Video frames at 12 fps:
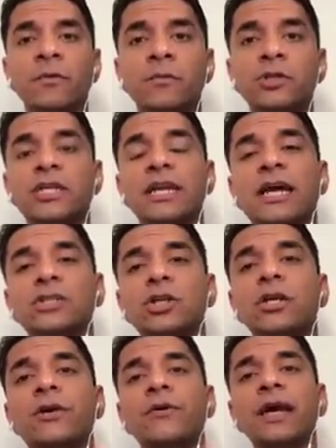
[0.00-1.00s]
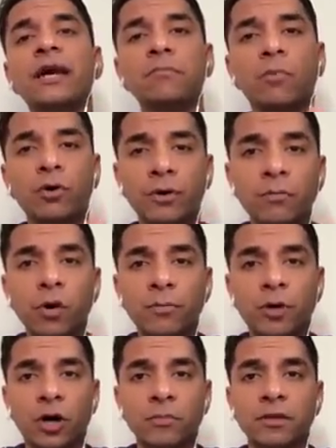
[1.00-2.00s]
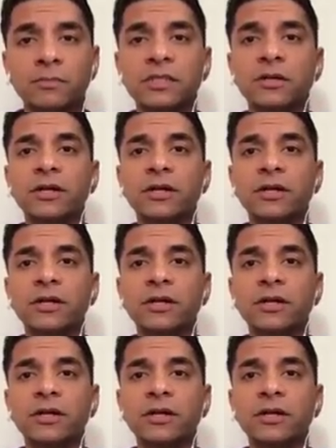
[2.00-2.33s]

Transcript: which can actually create more and more problems.